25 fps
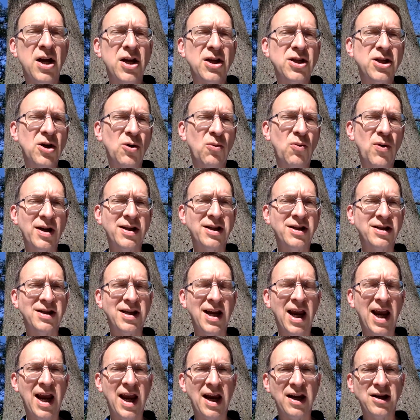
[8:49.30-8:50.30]
So what
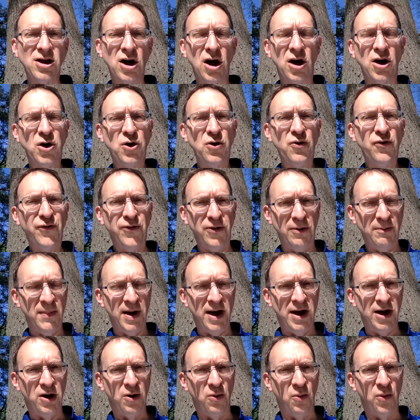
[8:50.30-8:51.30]
sayings are you
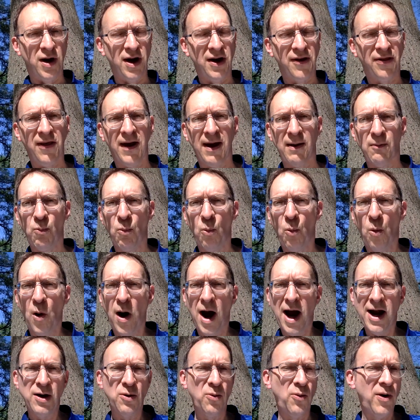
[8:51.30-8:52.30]
familiar with, and
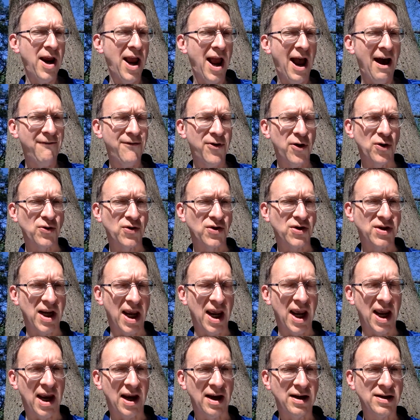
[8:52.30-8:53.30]
why do we have those
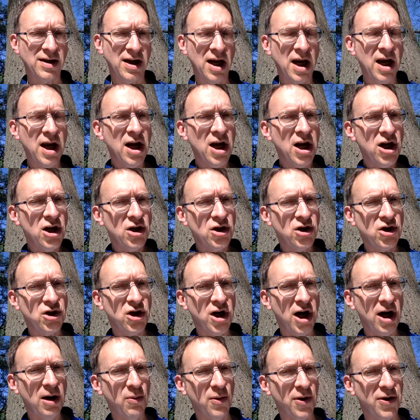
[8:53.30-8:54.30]
sayings?
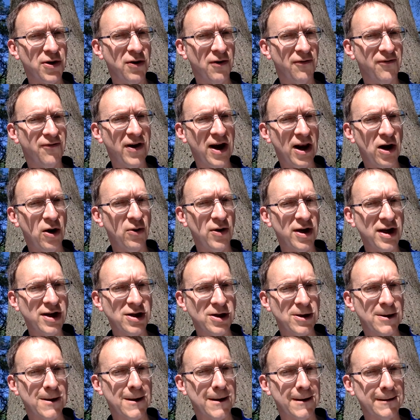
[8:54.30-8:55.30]
Share with your fellow
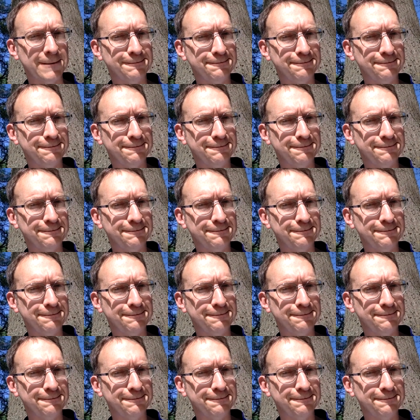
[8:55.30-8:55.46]
listener.